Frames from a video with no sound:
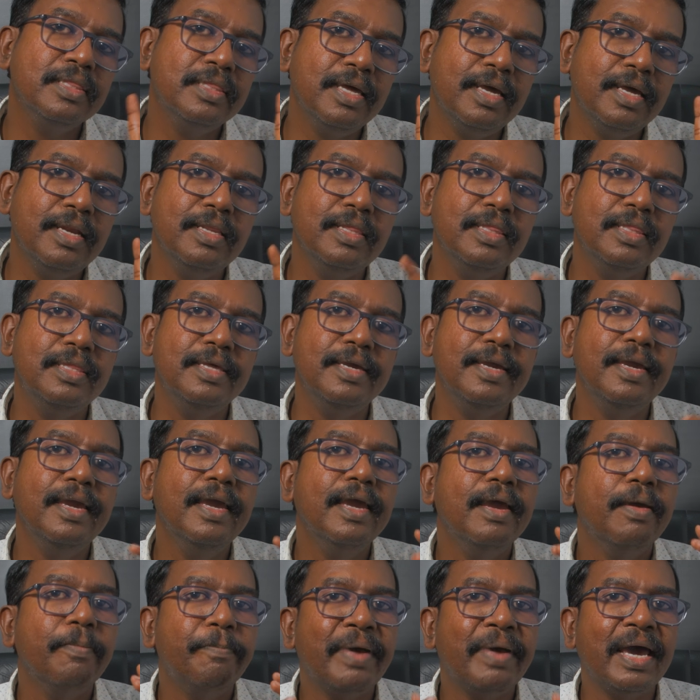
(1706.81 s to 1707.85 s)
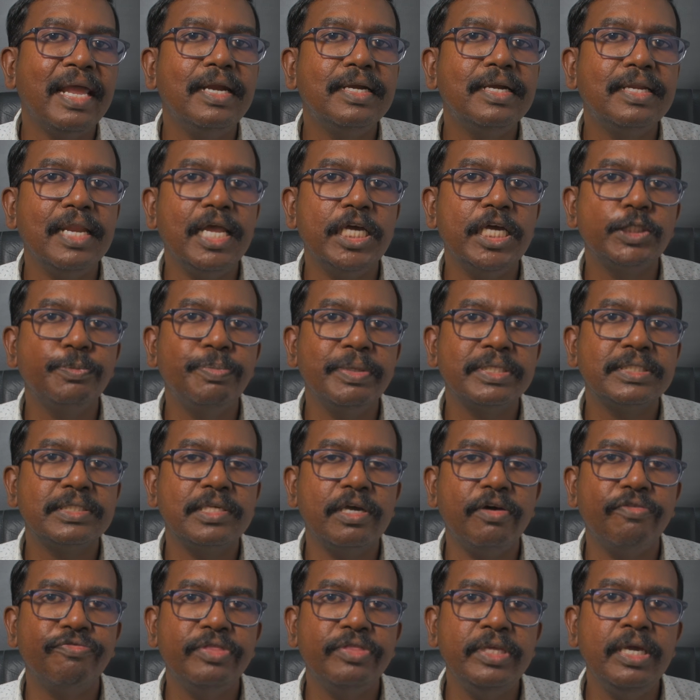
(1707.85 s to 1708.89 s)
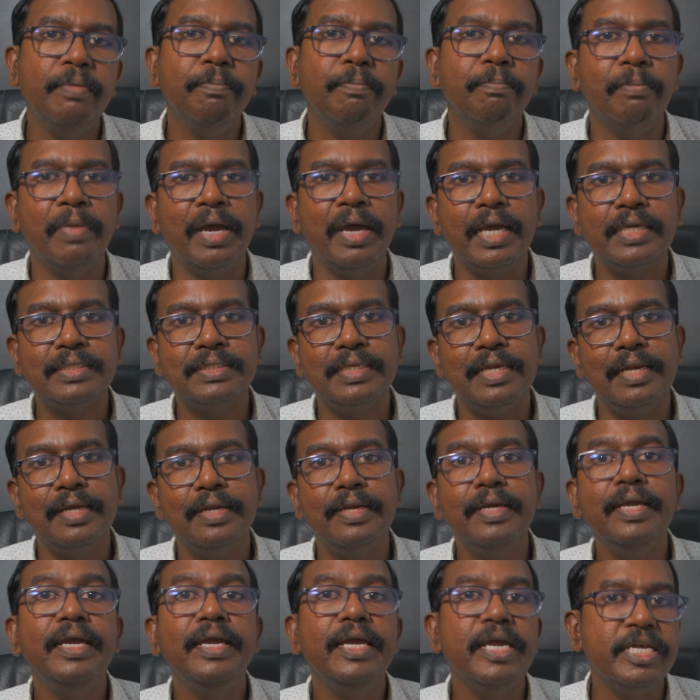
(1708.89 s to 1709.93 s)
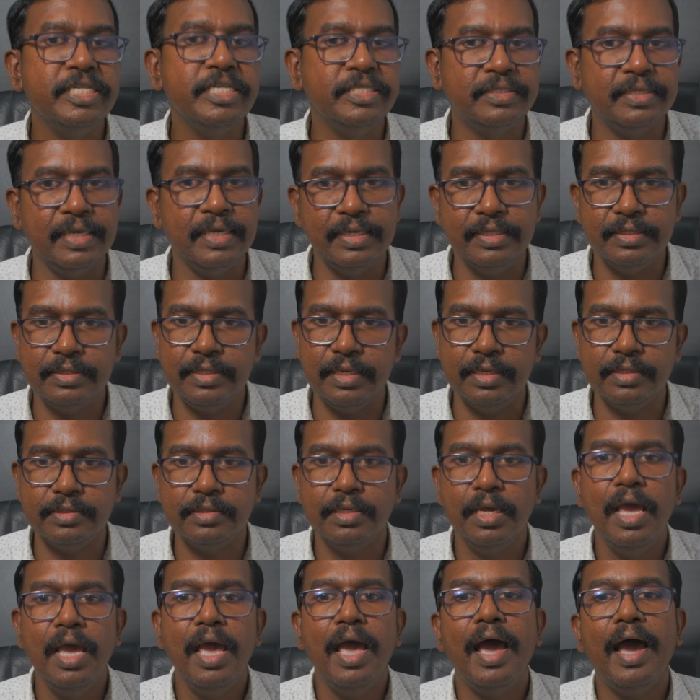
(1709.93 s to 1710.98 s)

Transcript: Then the palatal aspects of the maxillary incisors,